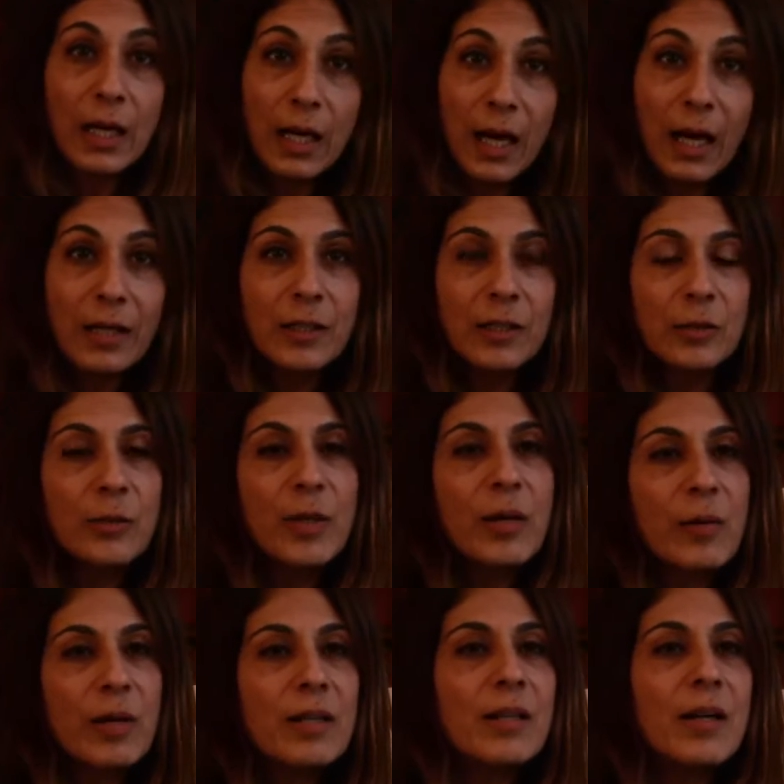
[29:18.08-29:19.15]
A career
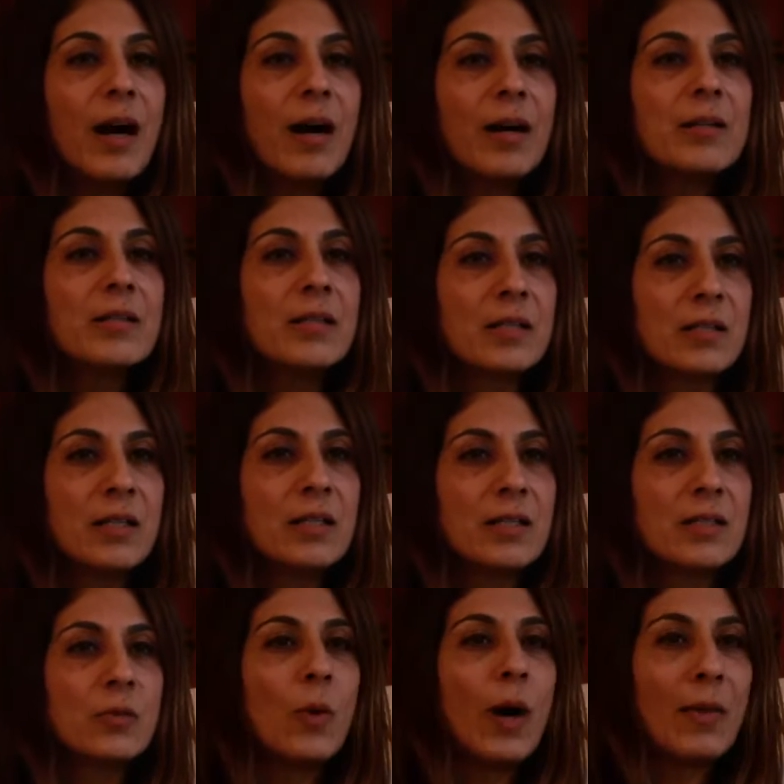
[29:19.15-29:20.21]
in the arts
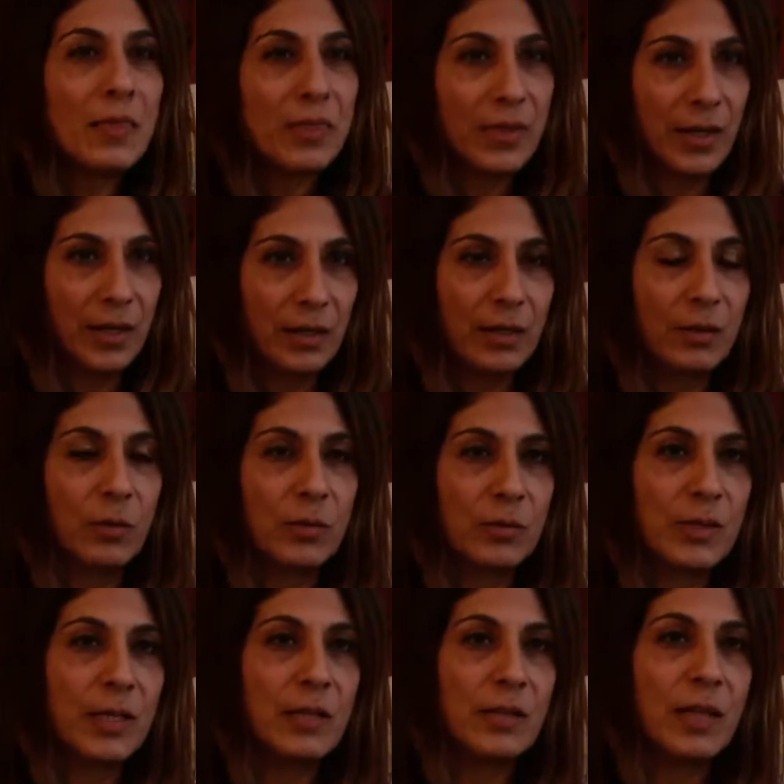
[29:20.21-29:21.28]
is one thing, you know.
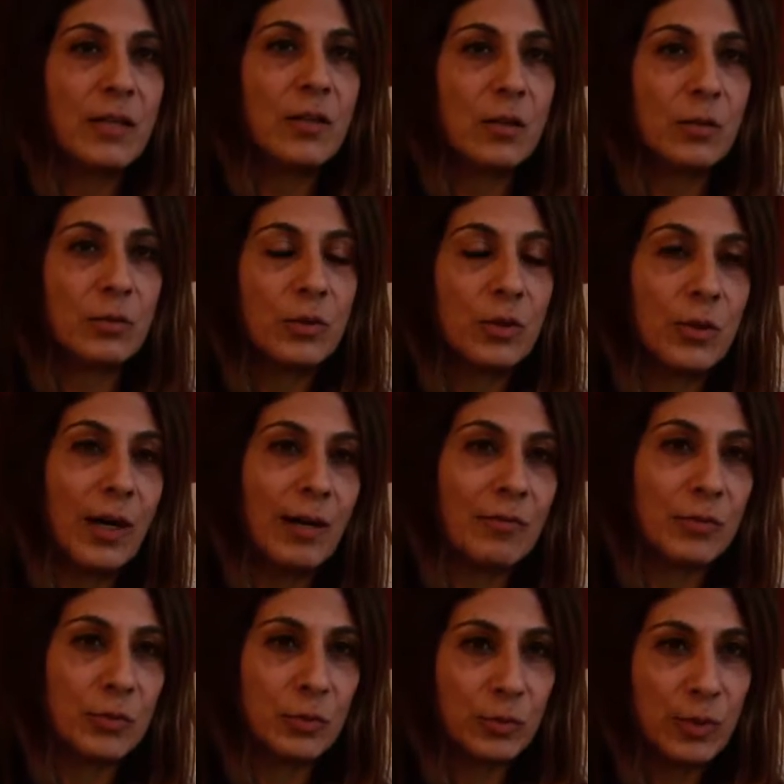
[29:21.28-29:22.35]
Then you have
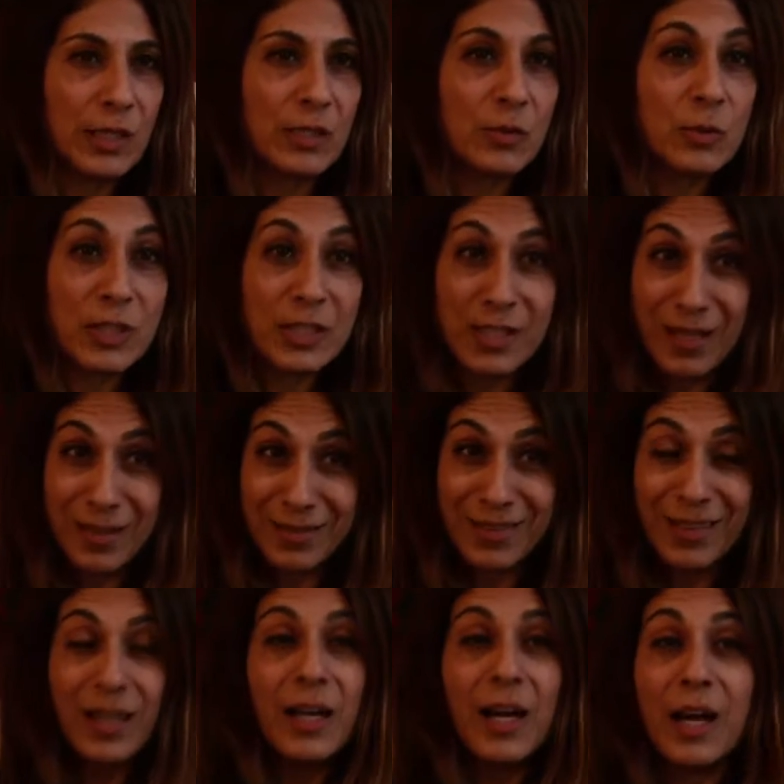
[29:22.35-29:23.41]
to, as we said,
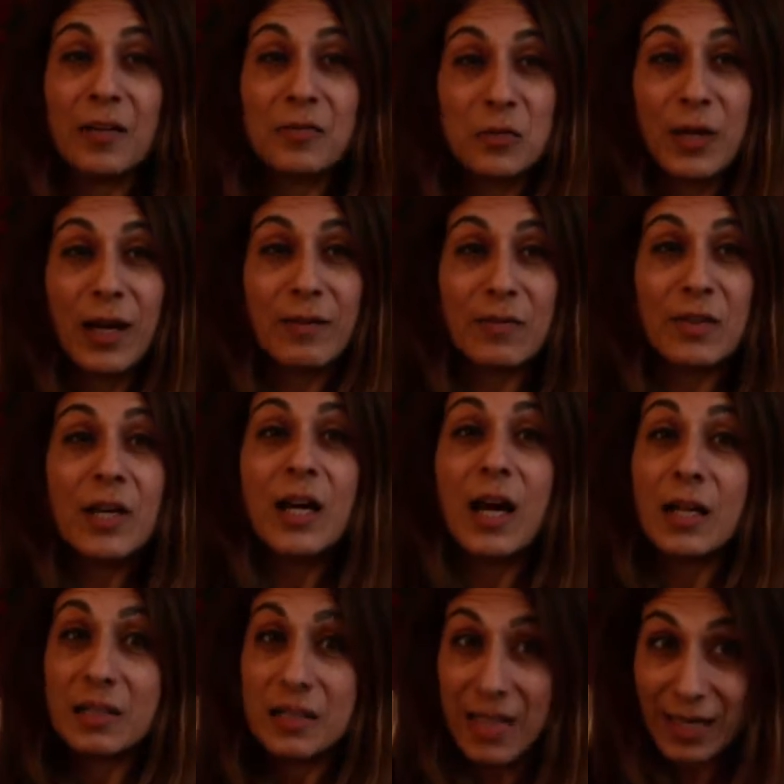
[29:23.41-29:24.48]
have to have
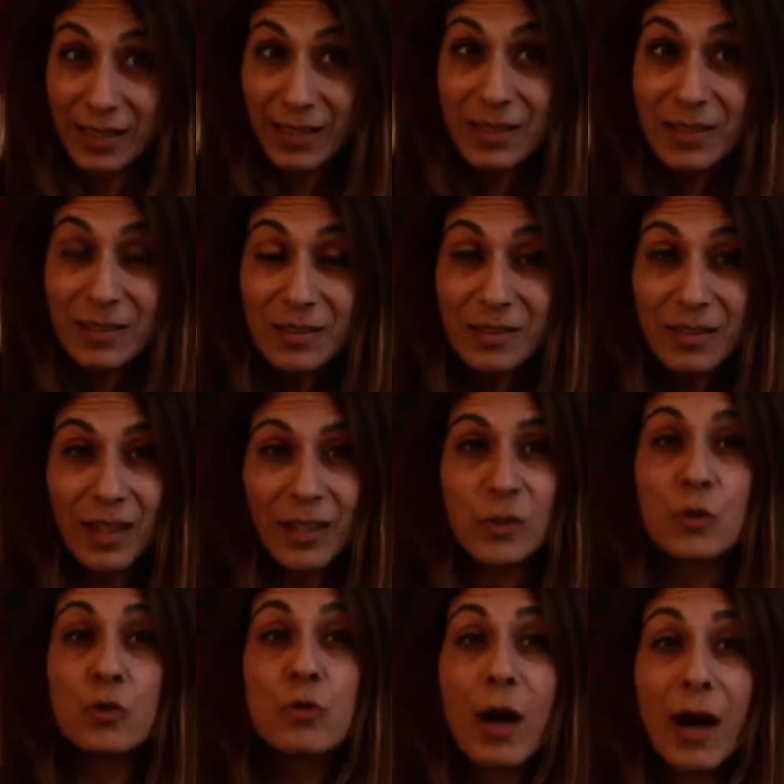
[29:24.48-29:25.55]
a talent, a
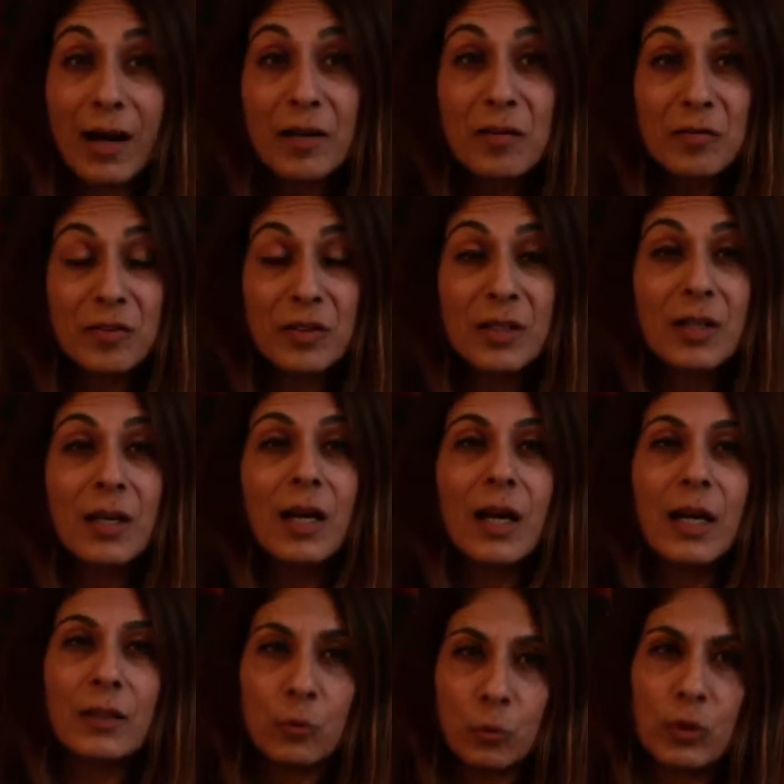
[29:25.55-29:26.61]
drive,
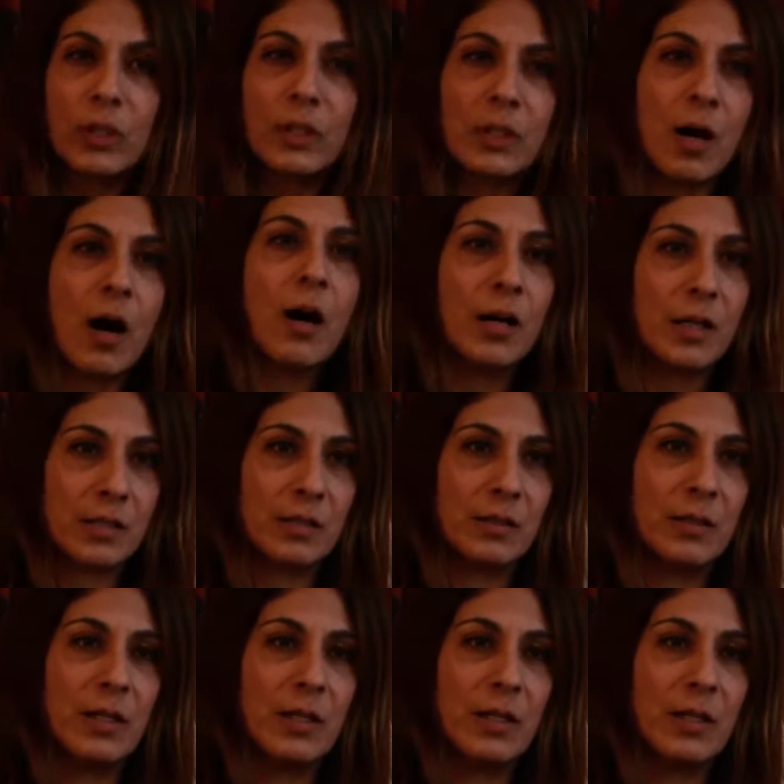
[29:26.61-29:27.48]
and work hard.